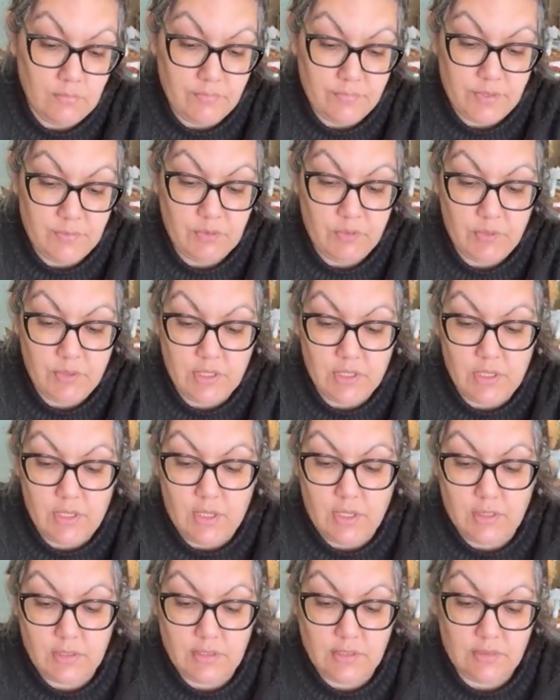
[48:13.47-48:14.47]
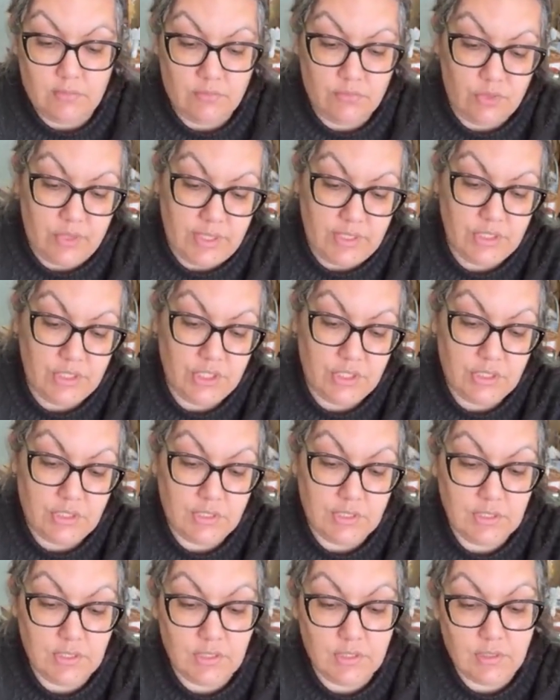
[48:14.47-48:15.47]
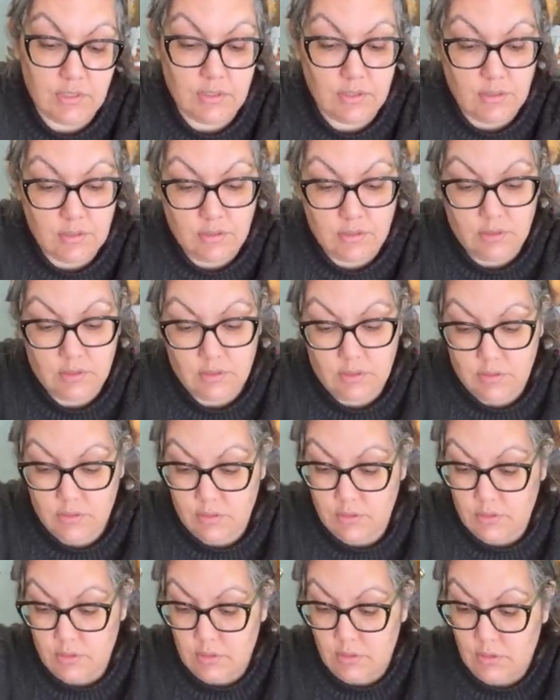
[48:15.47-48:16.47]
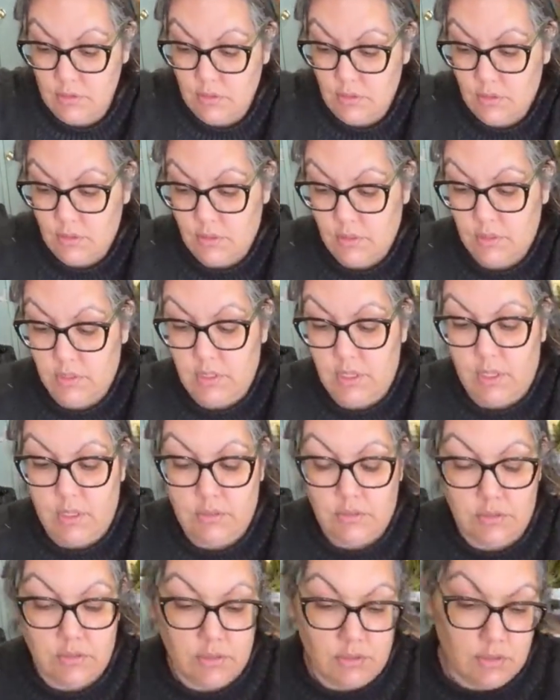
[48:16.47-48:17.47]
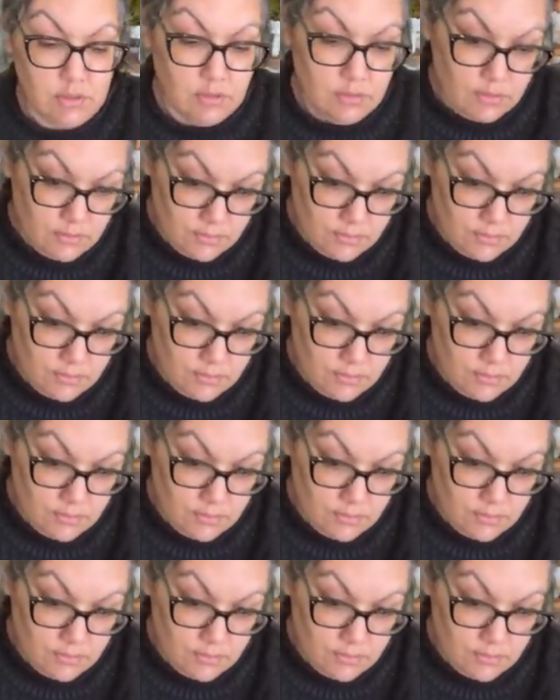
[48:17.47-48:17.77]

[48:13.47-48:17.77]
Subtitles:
Maybe we can add some branches on that.